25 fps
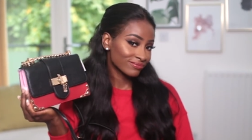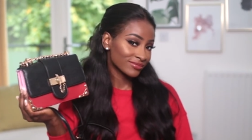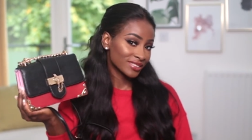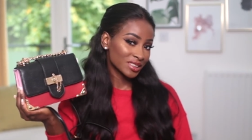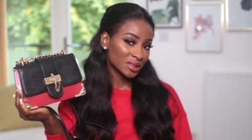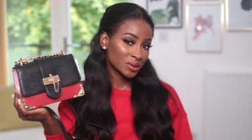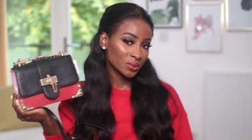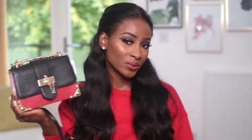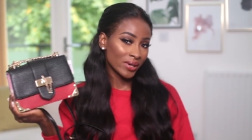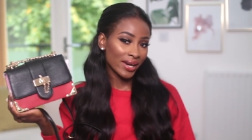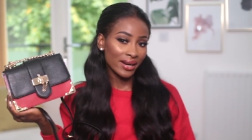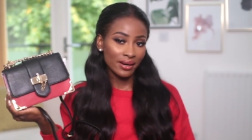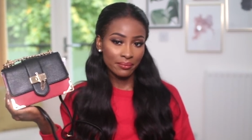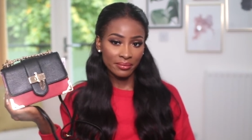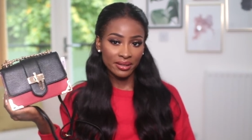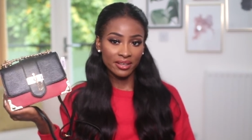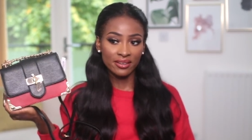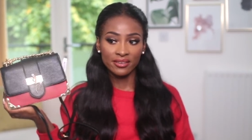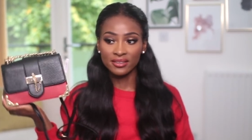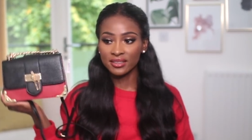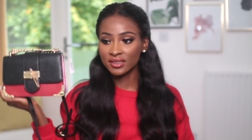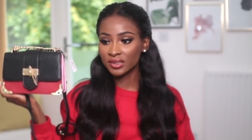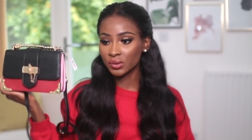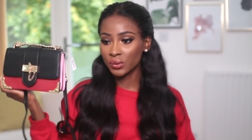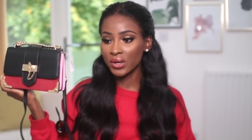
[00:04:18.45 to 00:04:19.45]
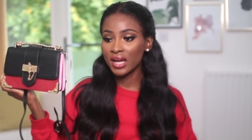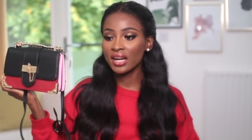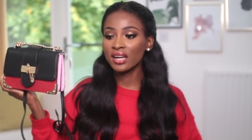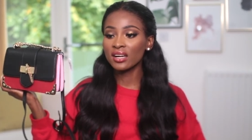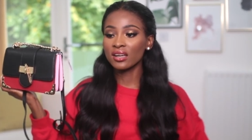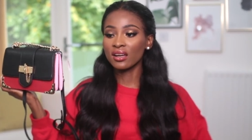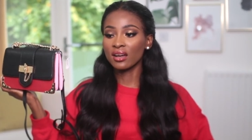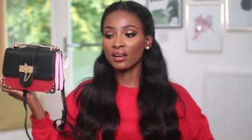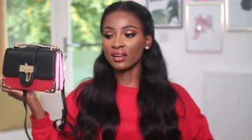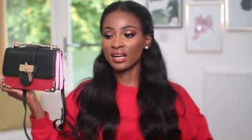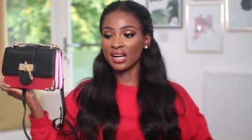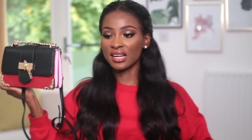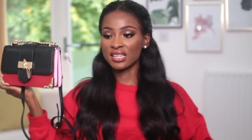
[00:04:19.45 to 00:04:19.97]
It's quite a bit. It's quite
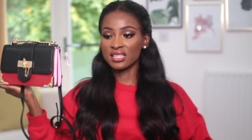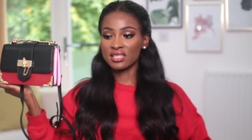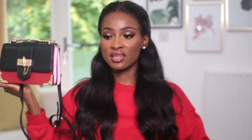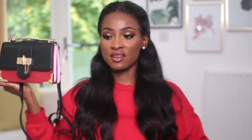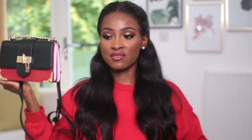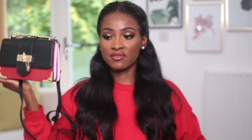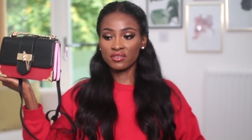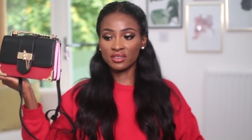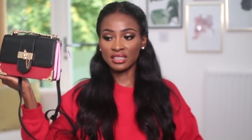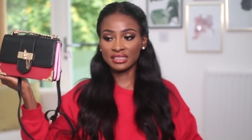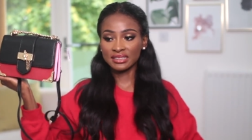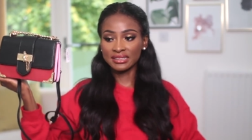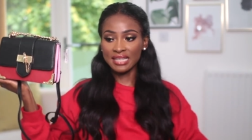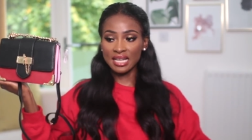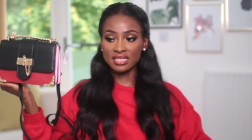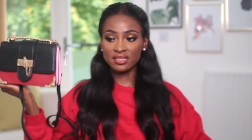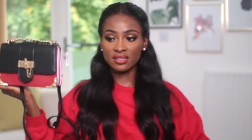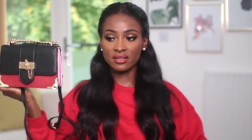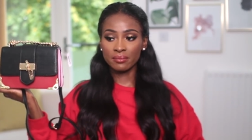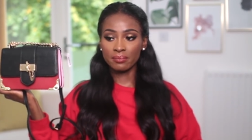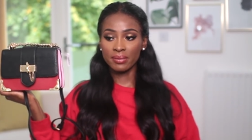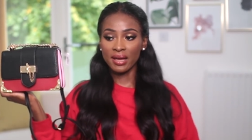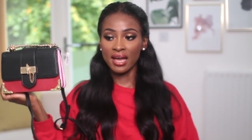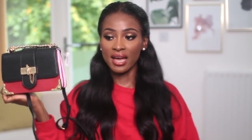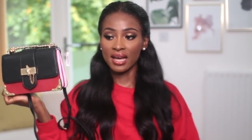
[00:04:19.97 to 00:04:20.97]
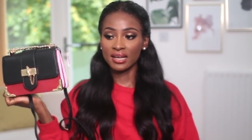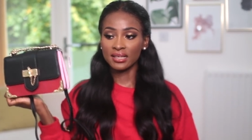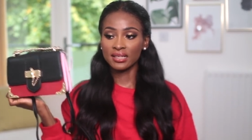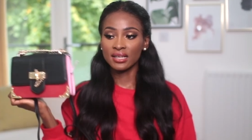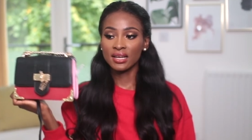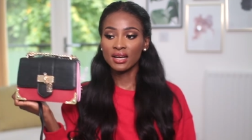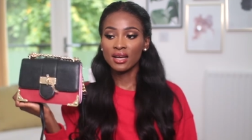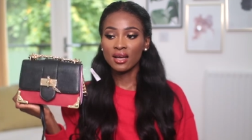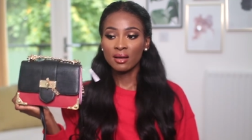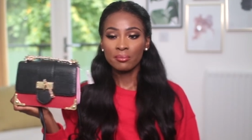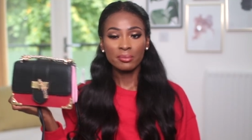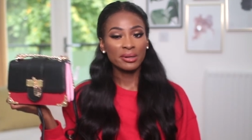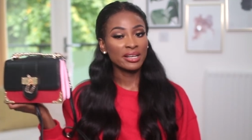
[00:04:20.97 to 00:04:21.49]
a lot actually for the size of the bag.
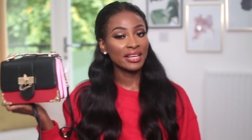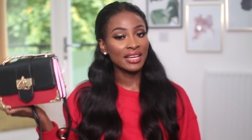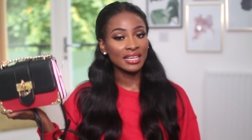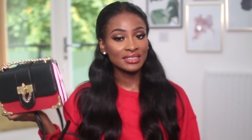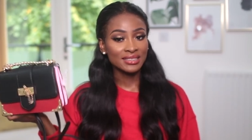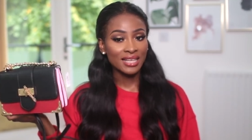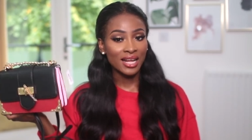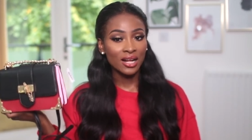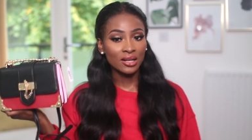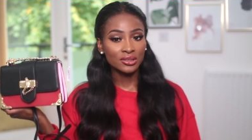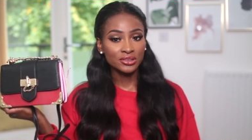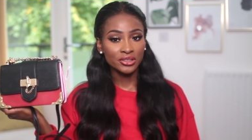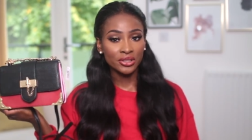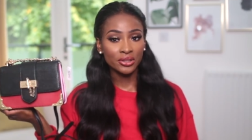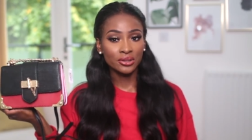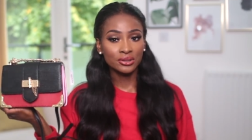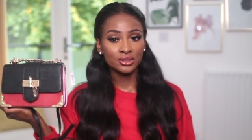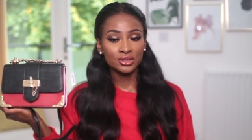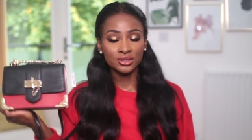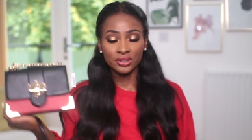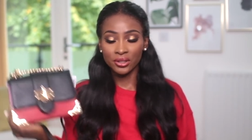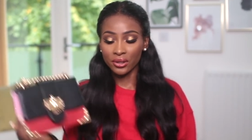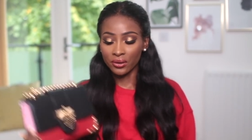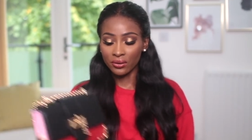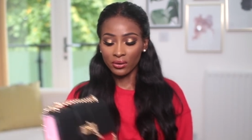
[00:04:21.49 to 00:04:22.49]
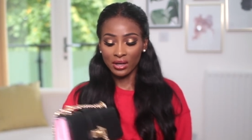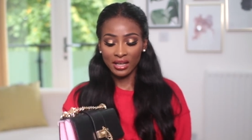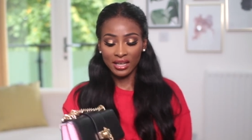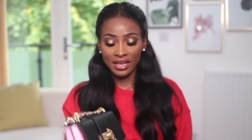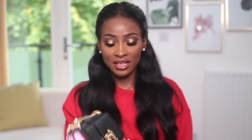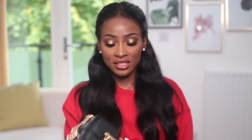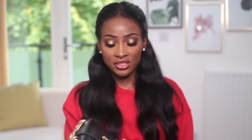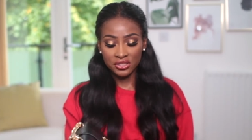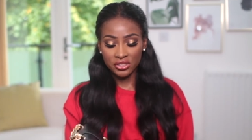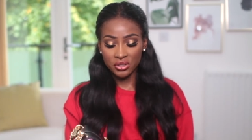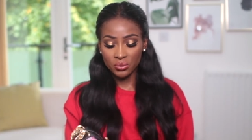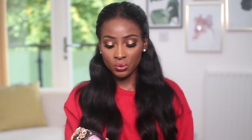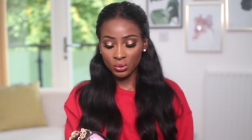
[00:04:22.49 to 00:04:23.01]
But it is Aldo so I
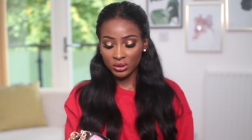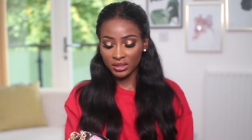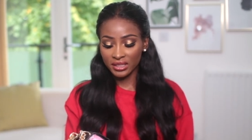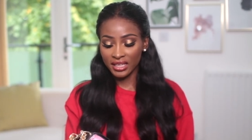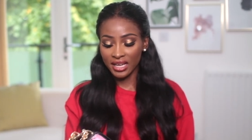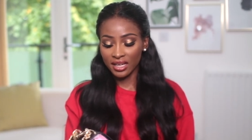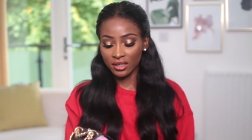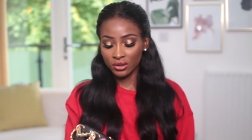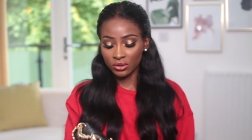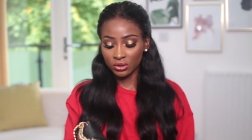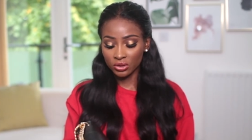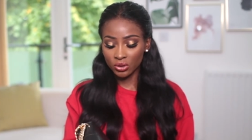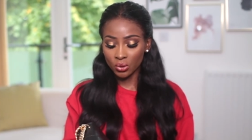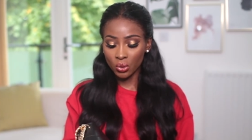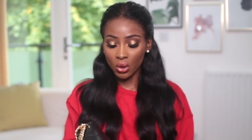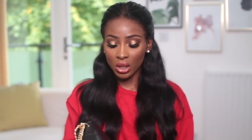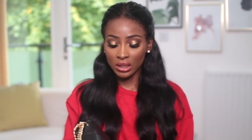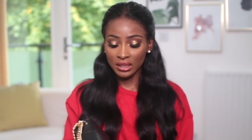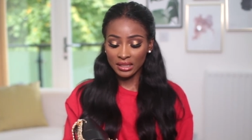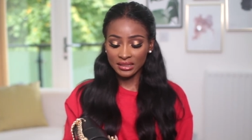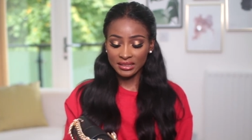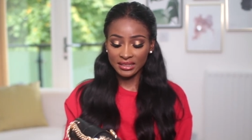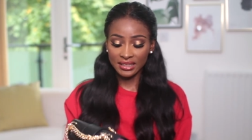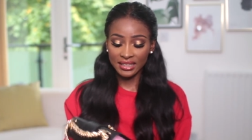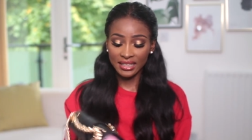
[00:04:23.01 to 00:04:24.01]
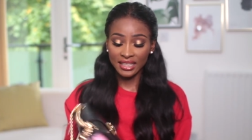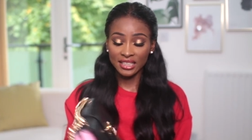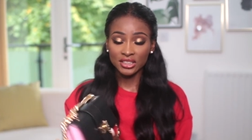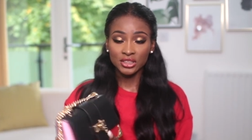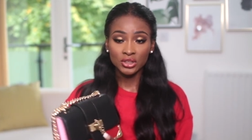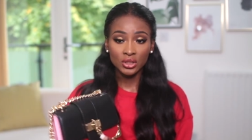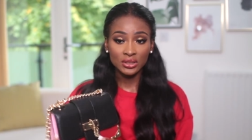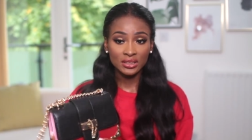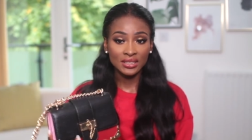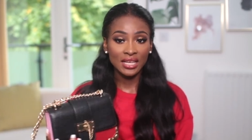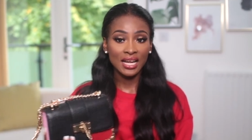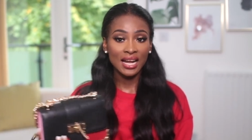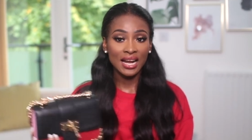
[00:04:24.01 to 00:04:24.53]
guess you would get good quality. It
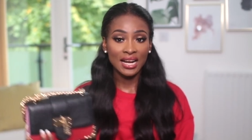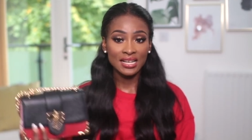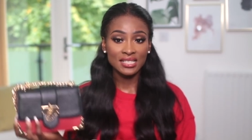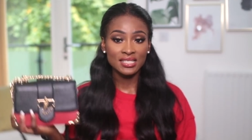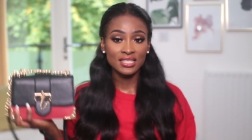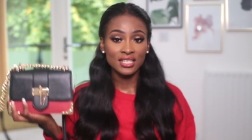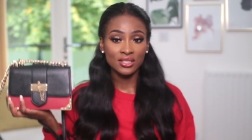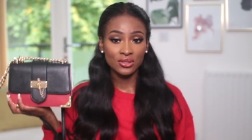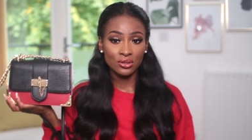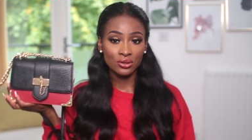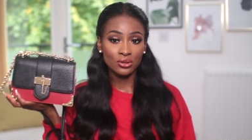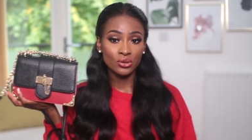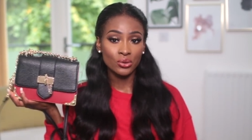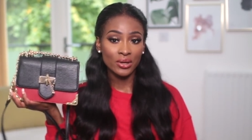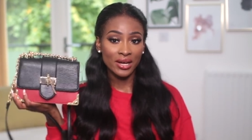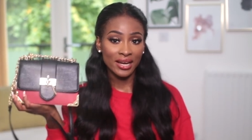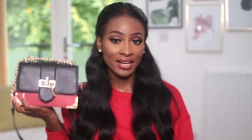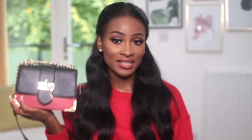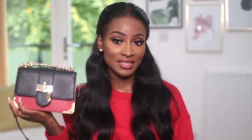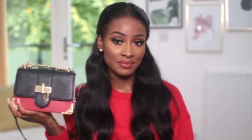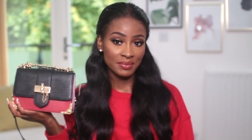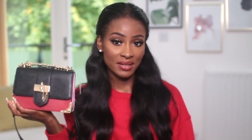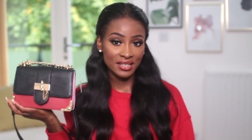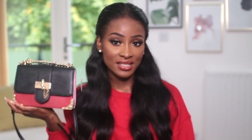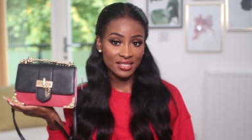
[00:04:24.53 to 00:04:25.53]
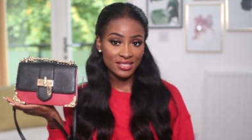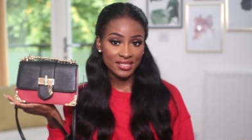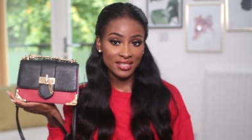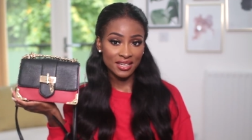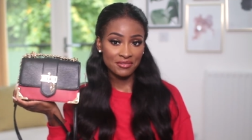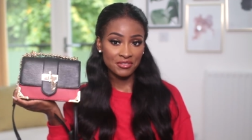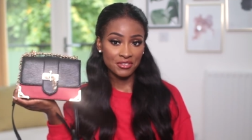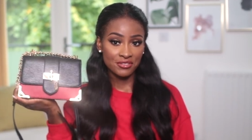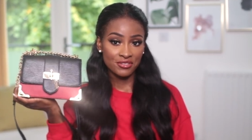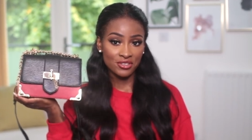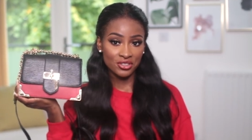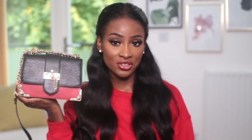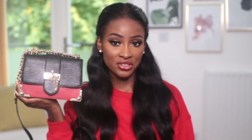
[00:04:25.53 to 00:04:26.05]
does actually look quite
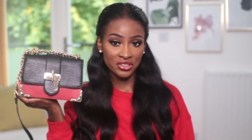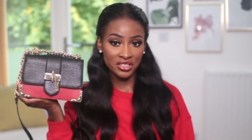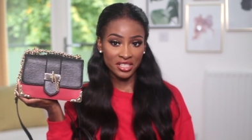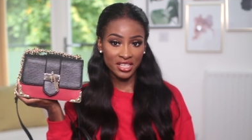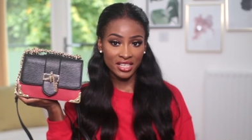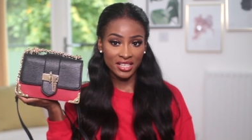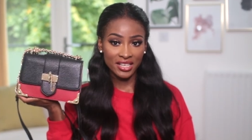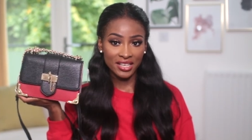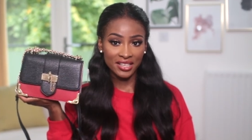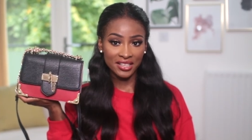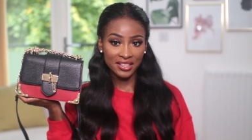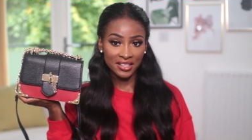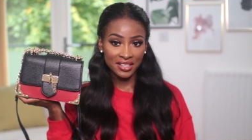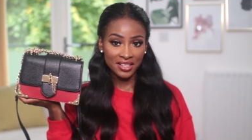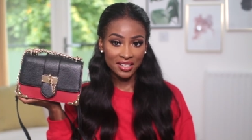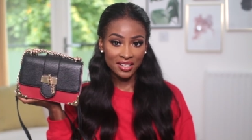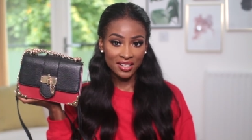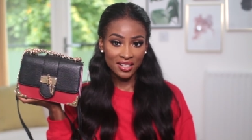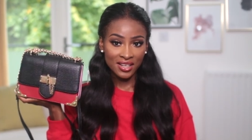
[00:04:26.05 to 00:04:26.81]
expensive if you look at it.